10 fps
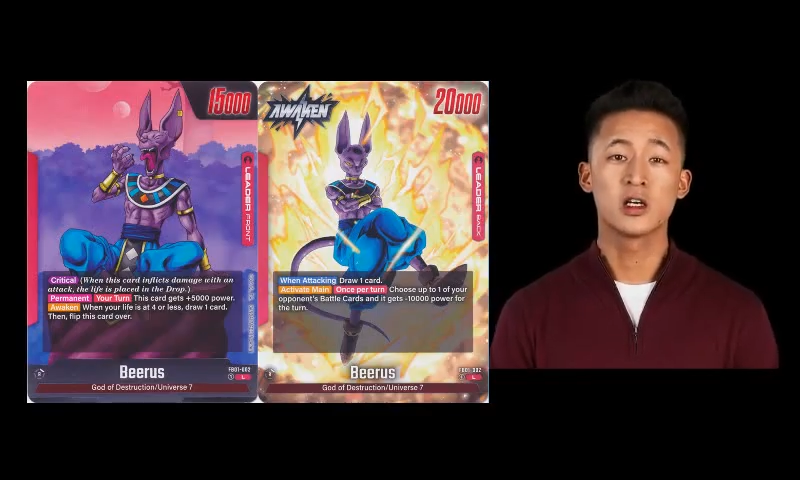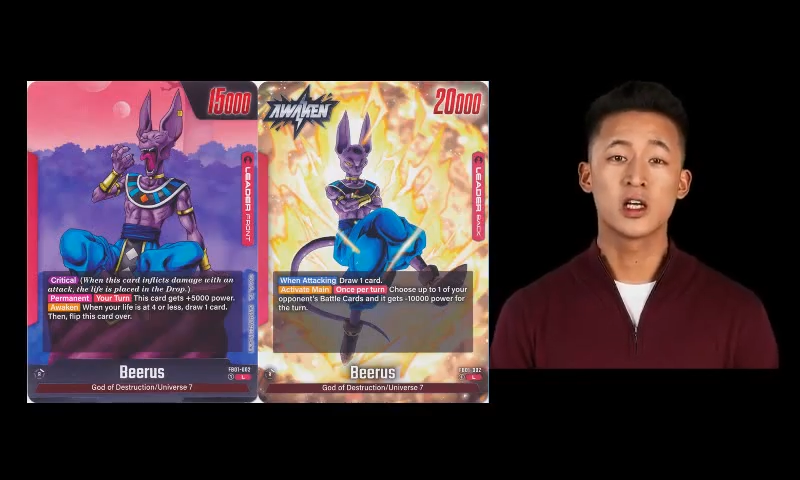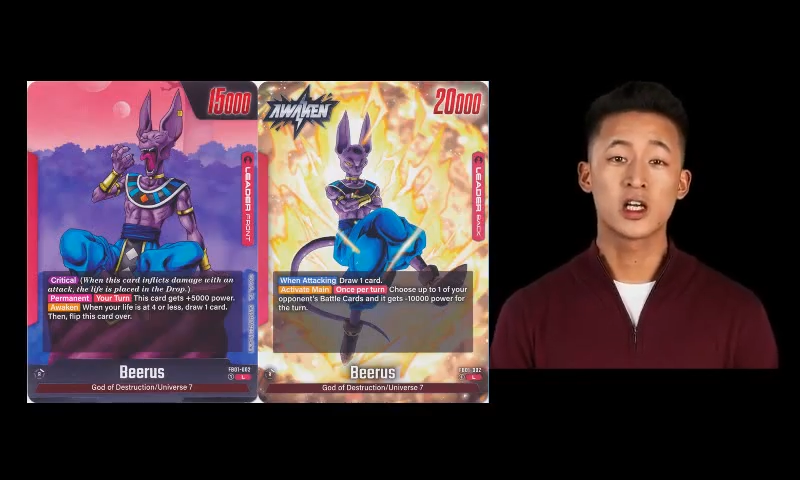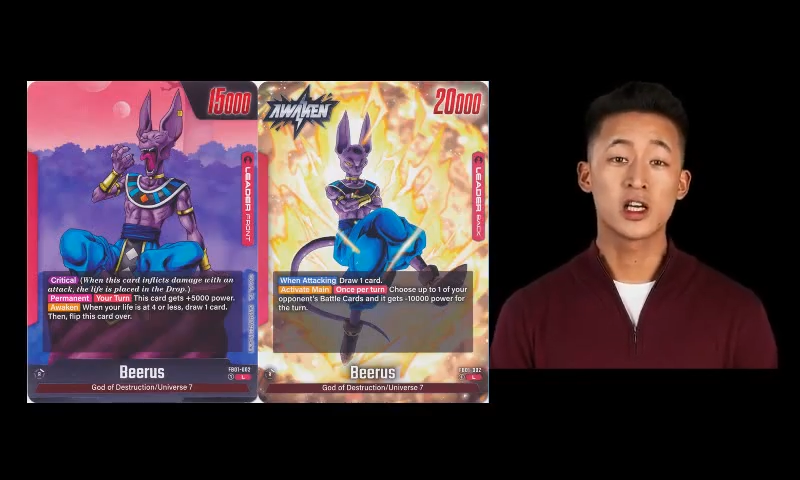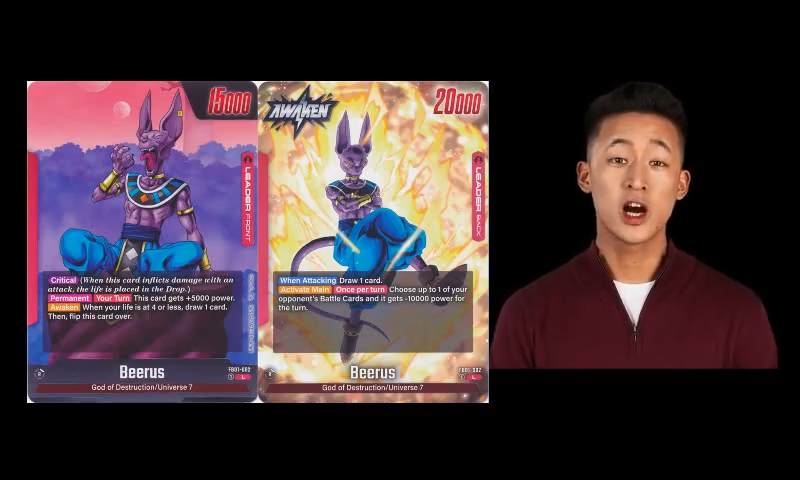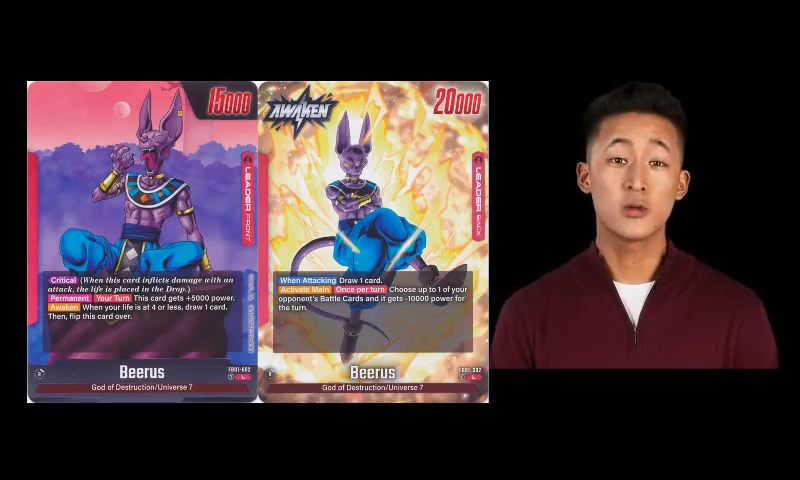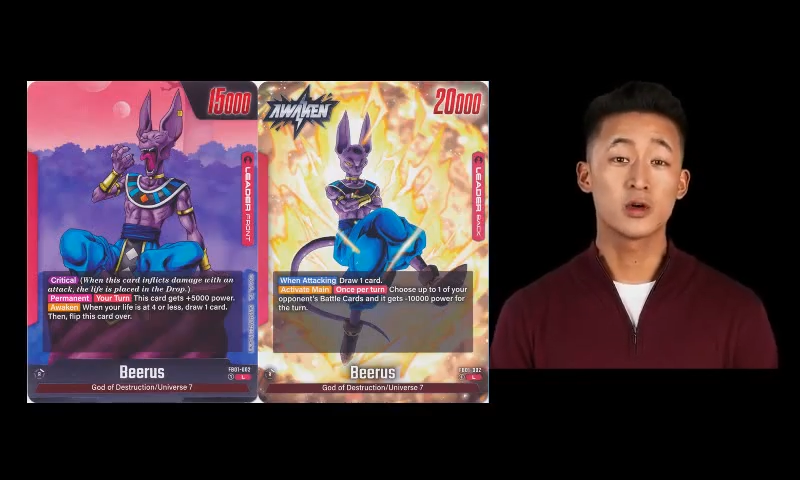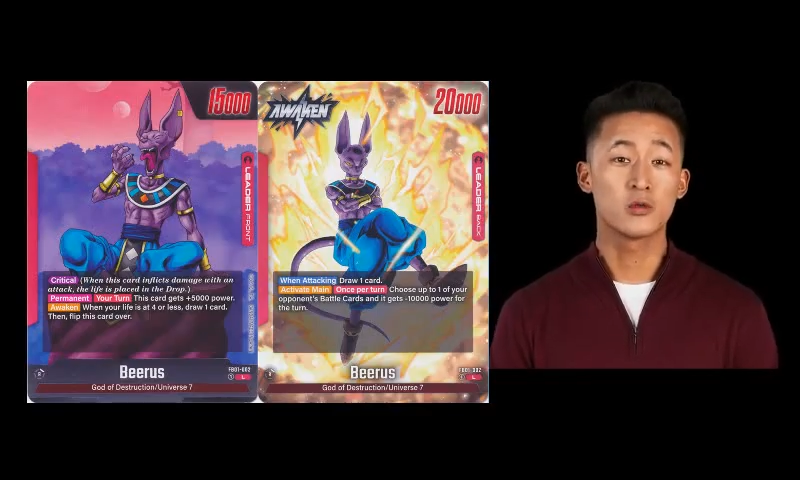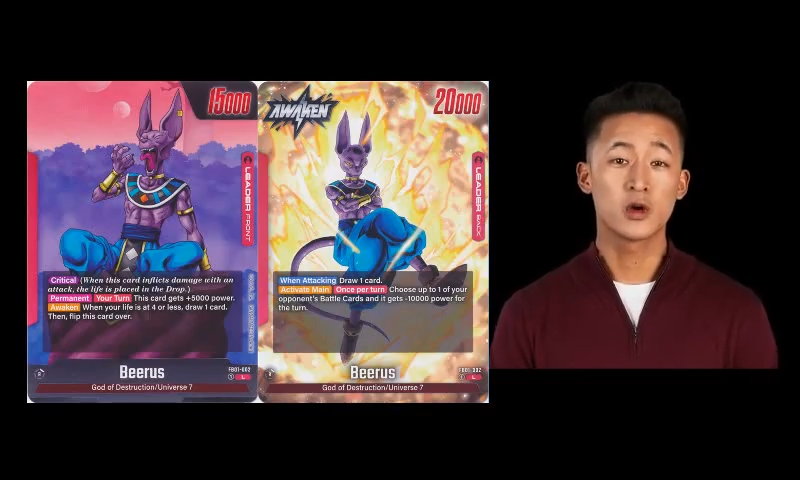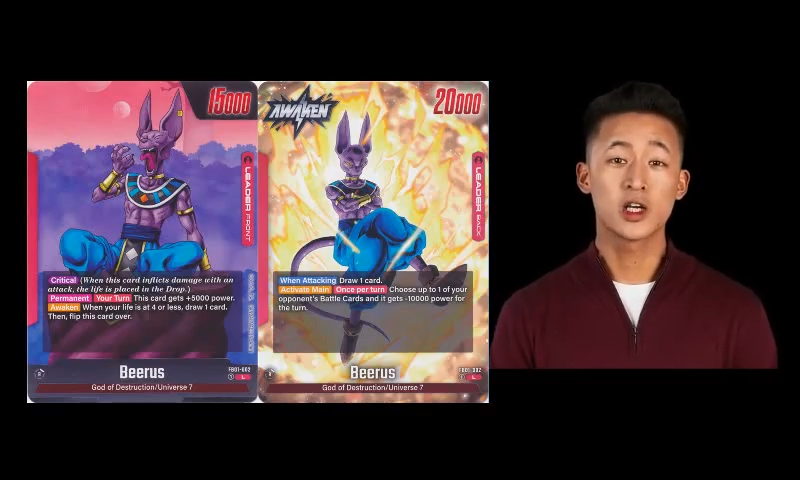It can help
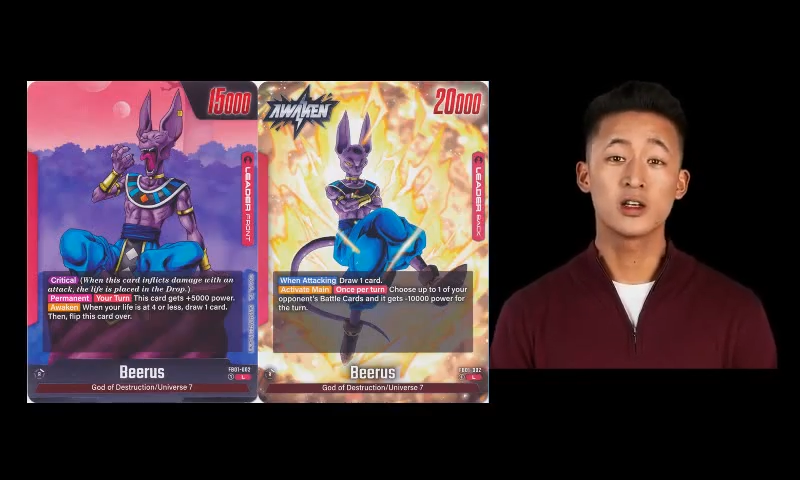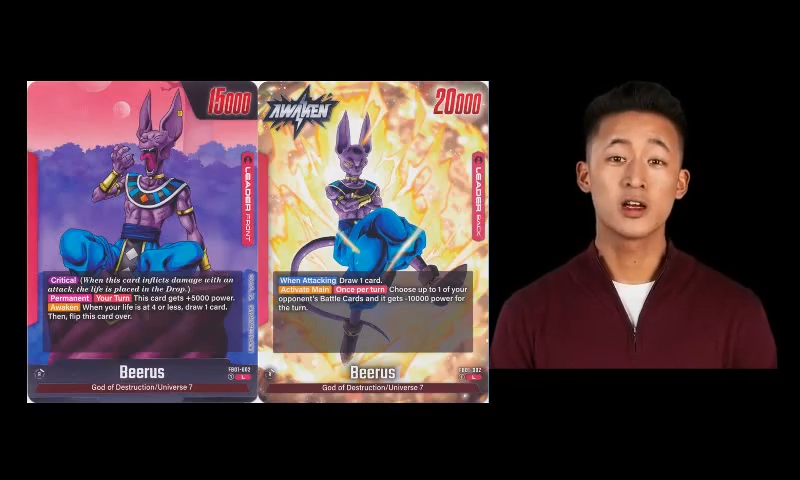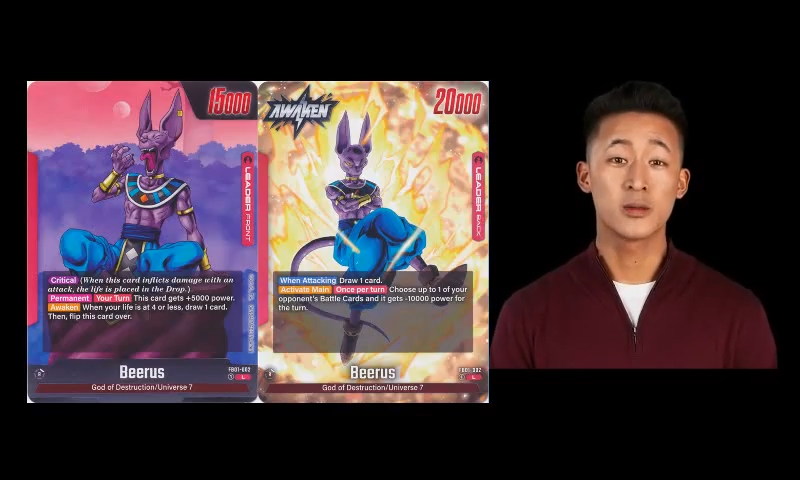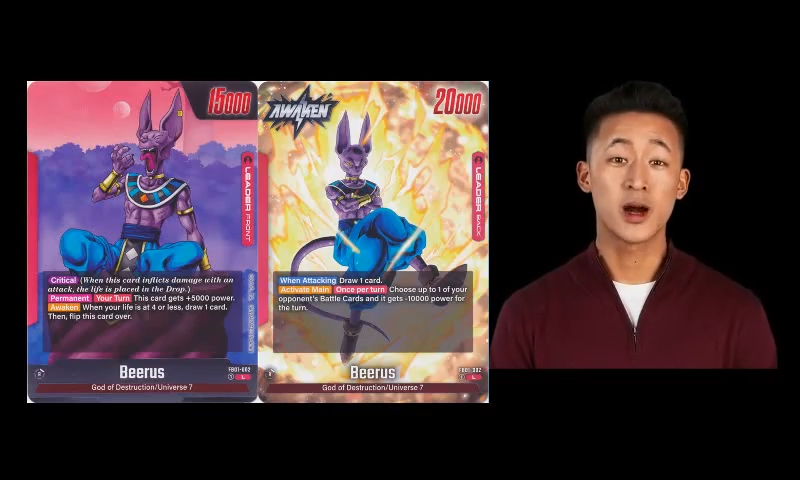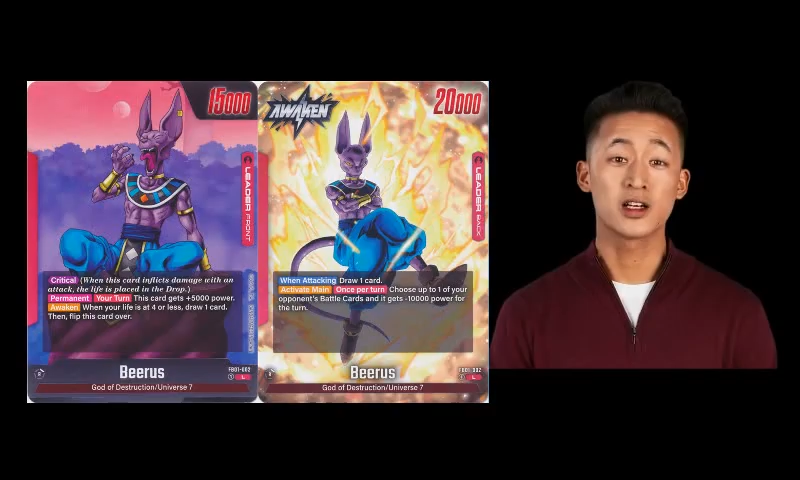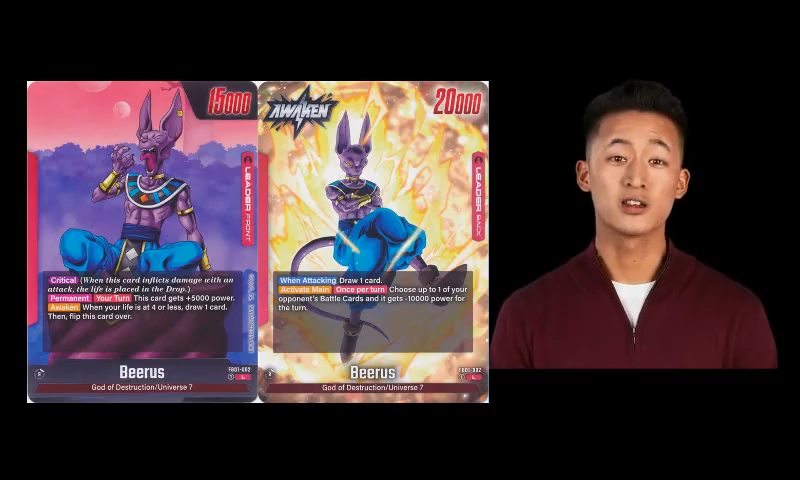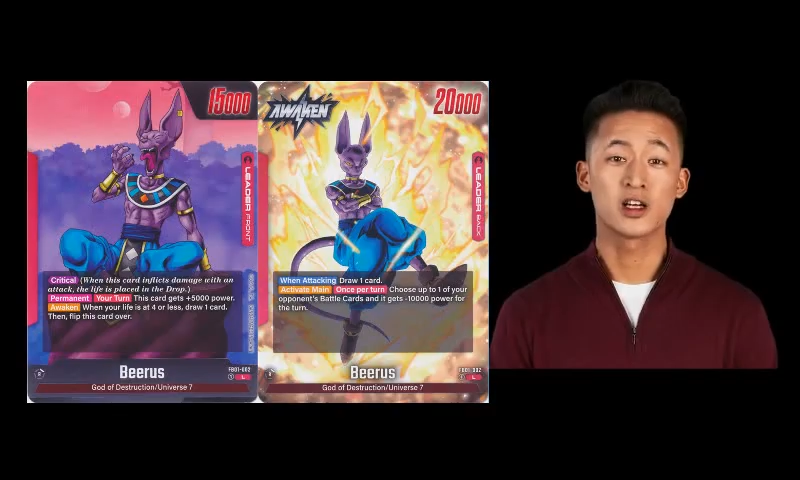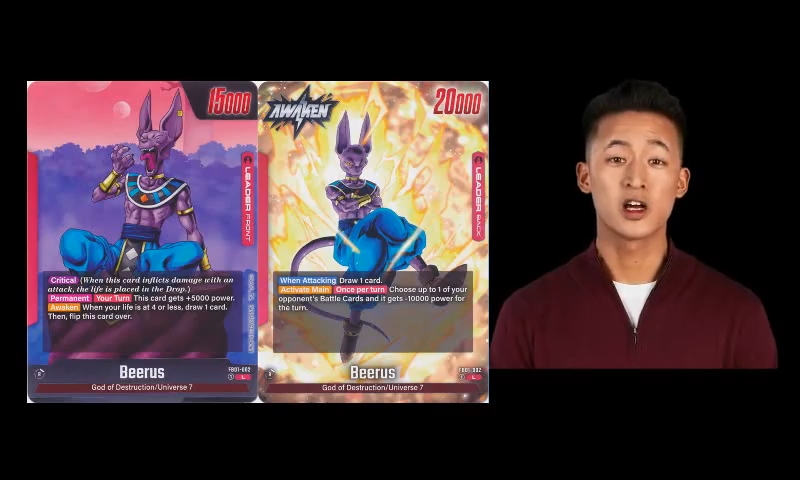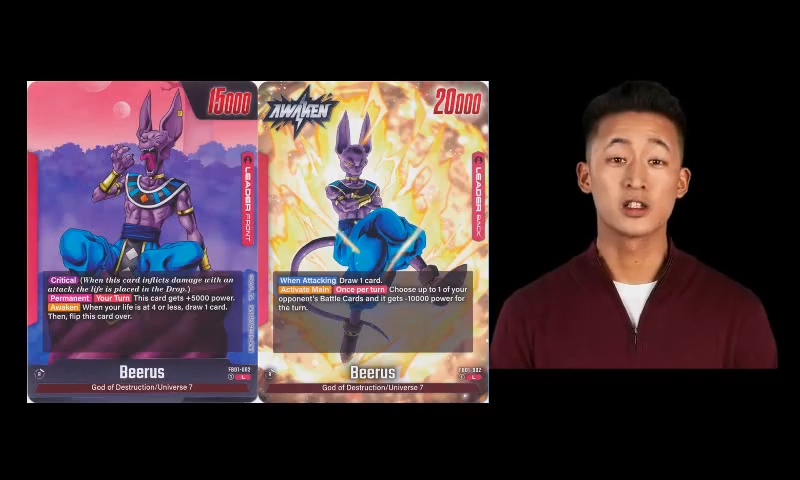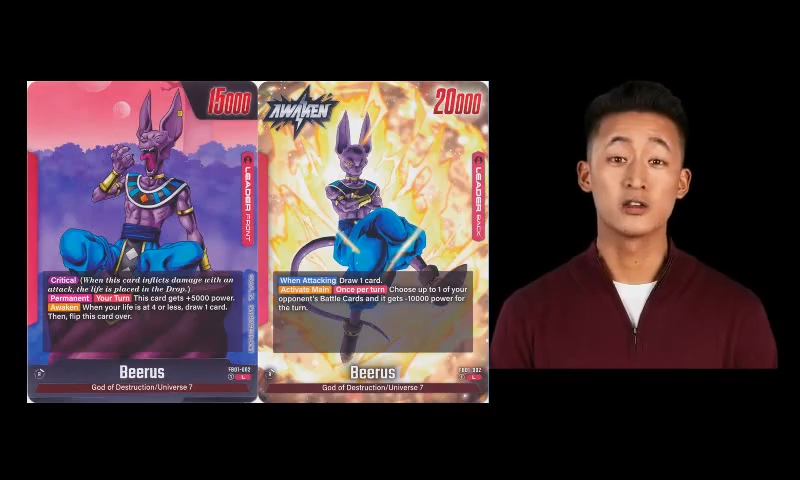you weaken their battle
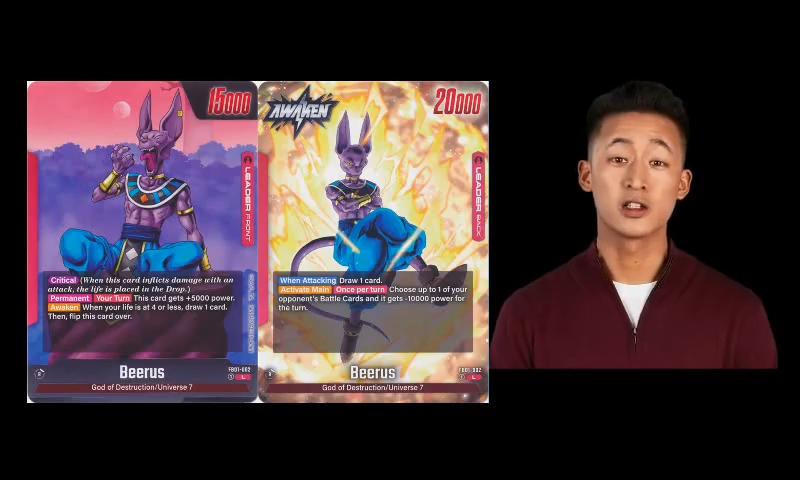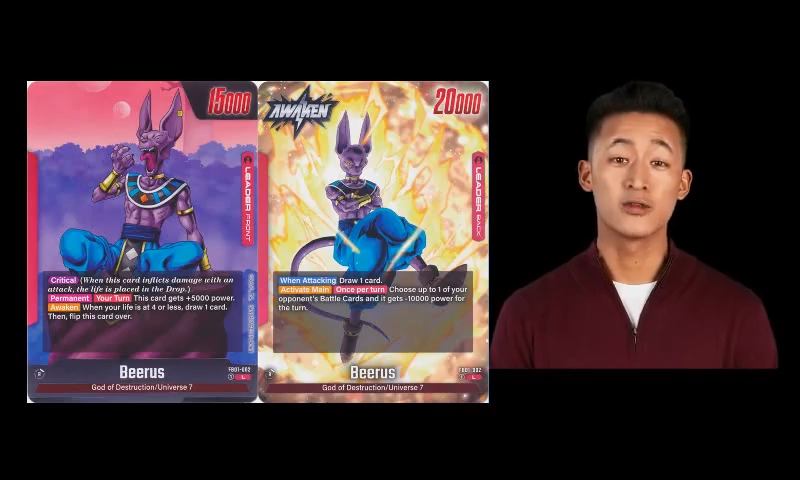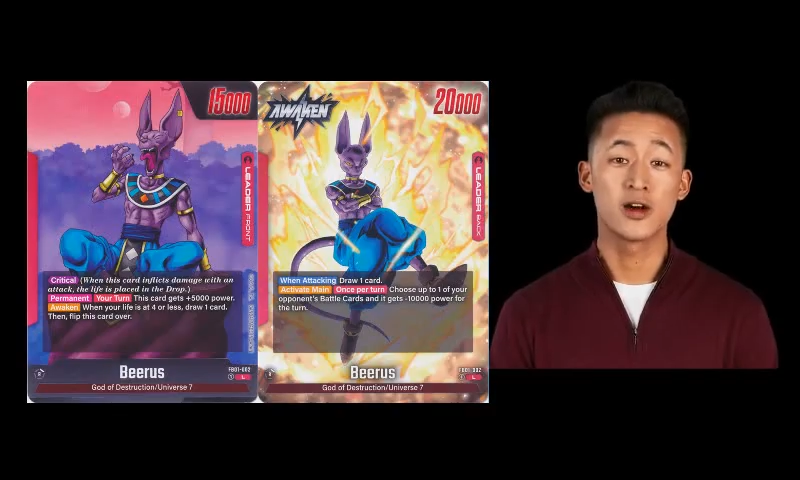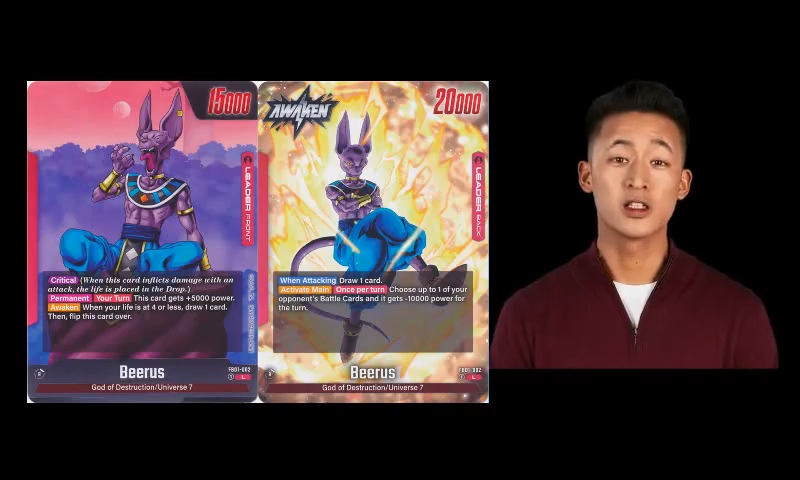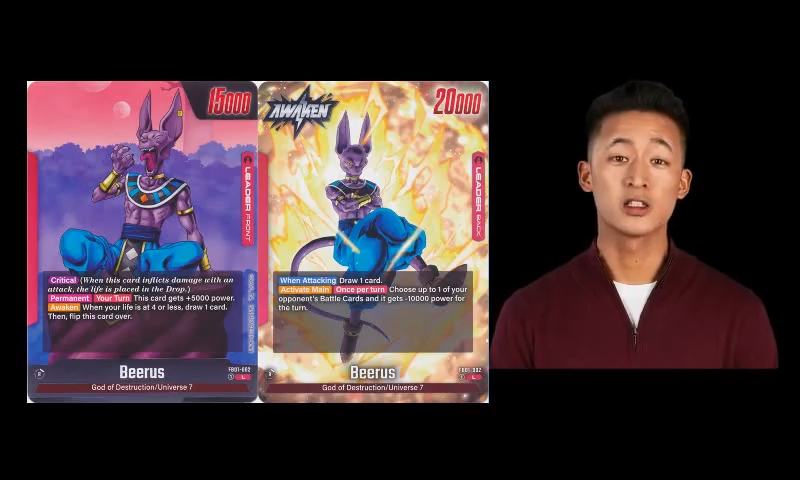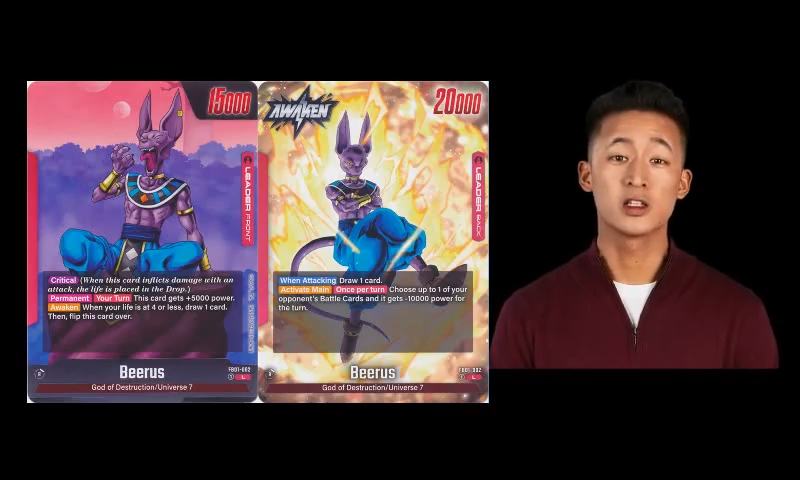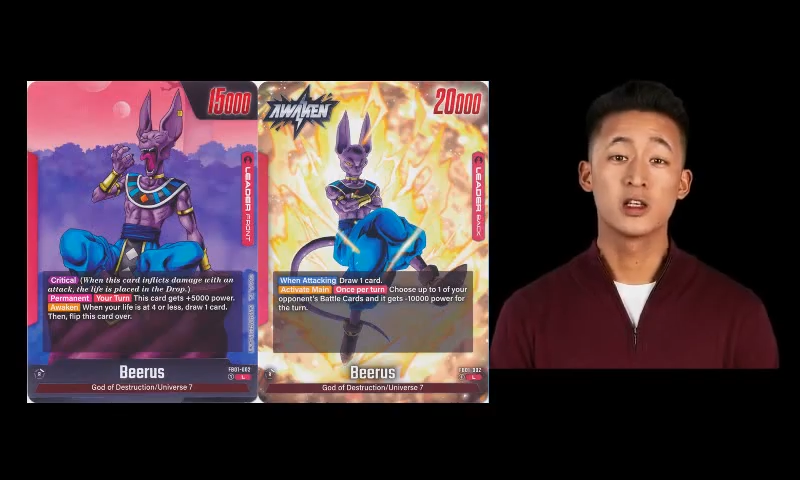cards on defense